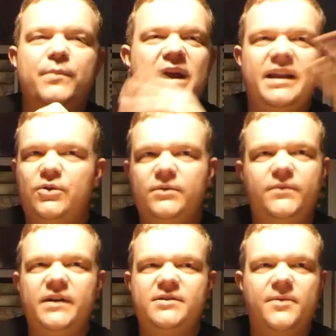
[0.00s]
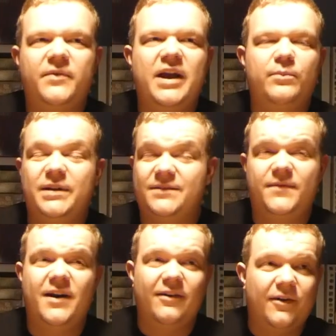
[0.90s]
They couldn't figure something out, but it's
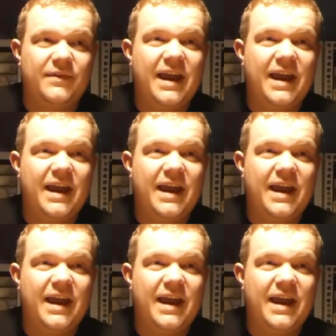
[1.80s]
fair enough.